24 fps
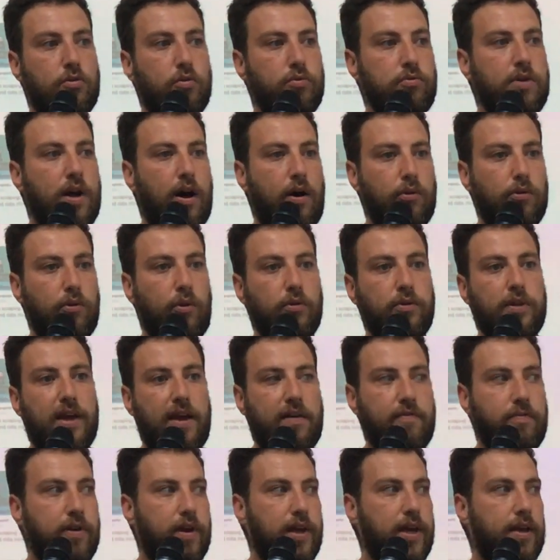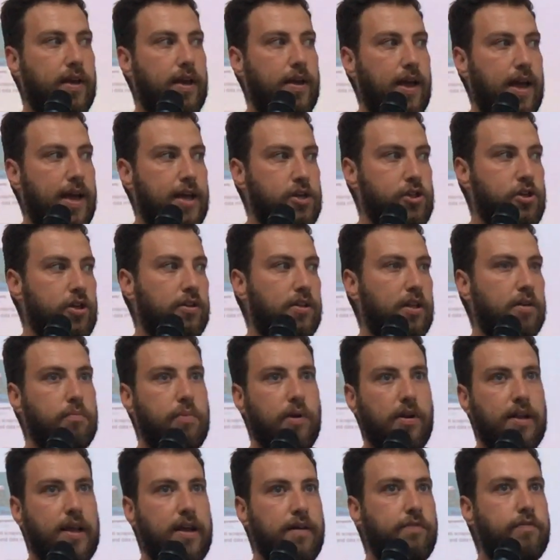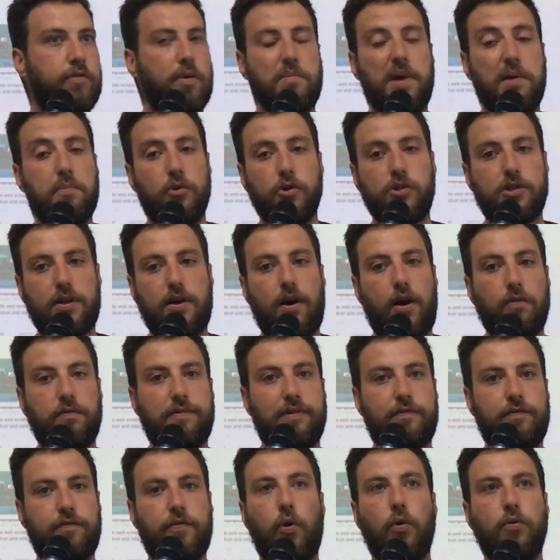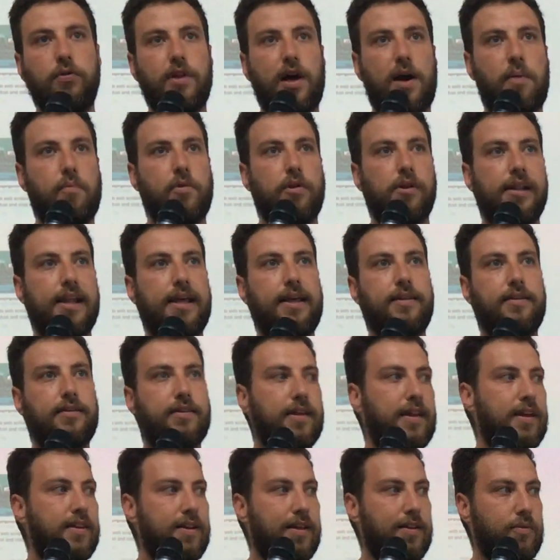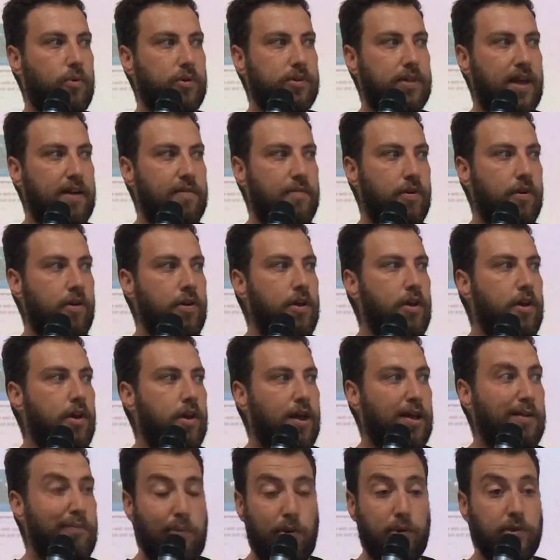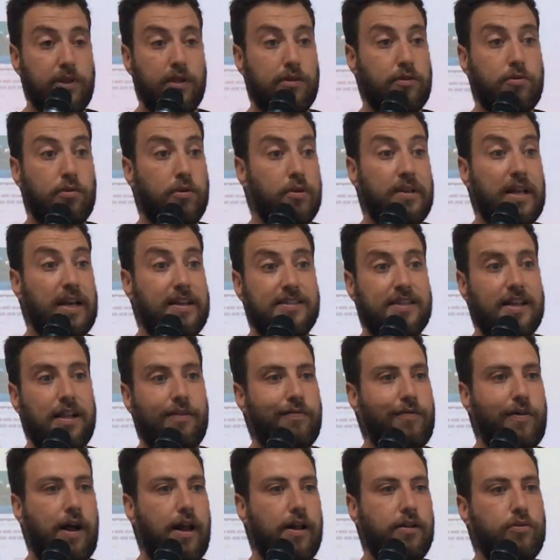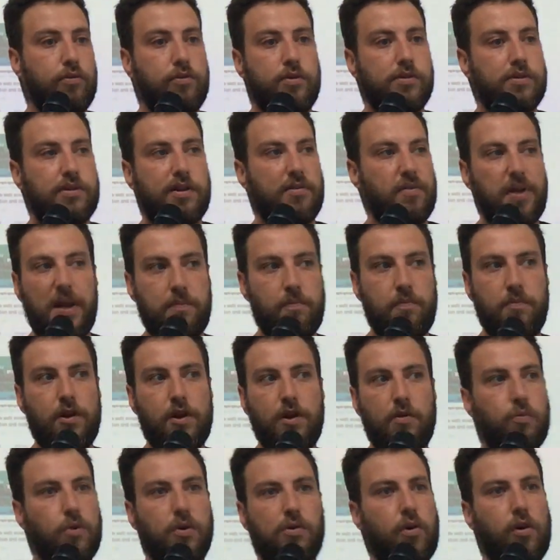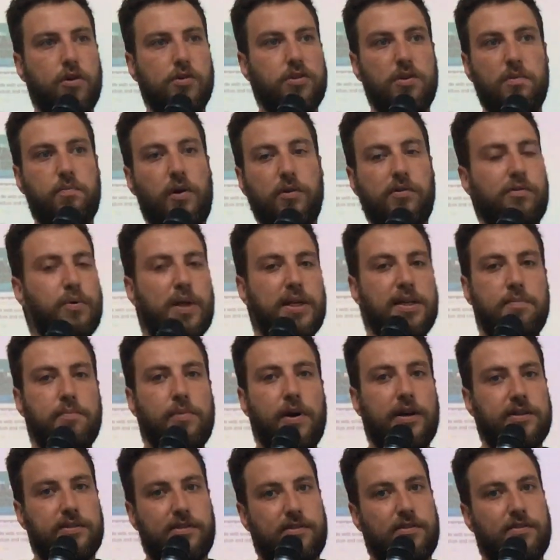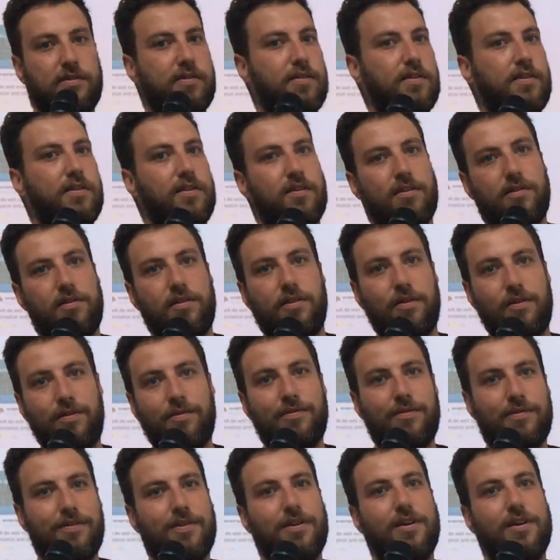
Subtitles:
to download every agent in Berlin from ImmoScout and phone number, LinkedIn, and whatever, and put it to an Excel file to your CRM. Will cost you about 20 bucks, you know?